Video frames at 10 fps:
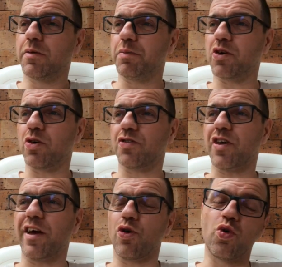because
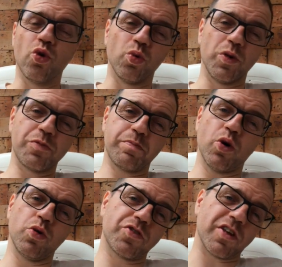I always
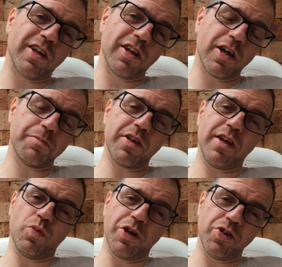post a little
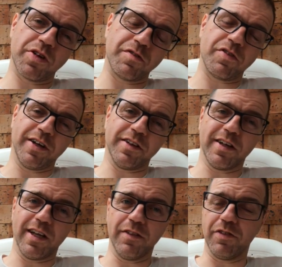update where you can find the
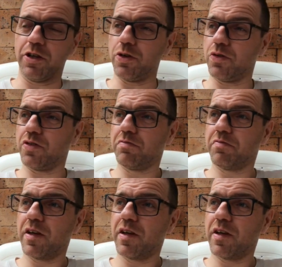daily videos.